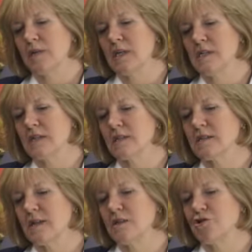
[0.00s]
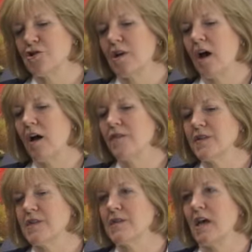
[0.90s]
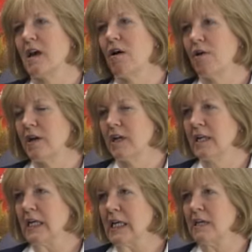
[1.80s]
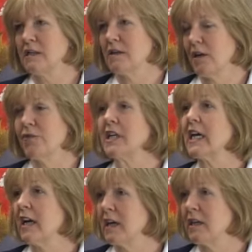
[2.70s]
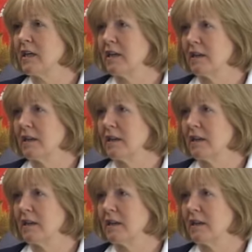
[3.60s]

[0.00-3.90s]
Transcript: these extension offices are in every county.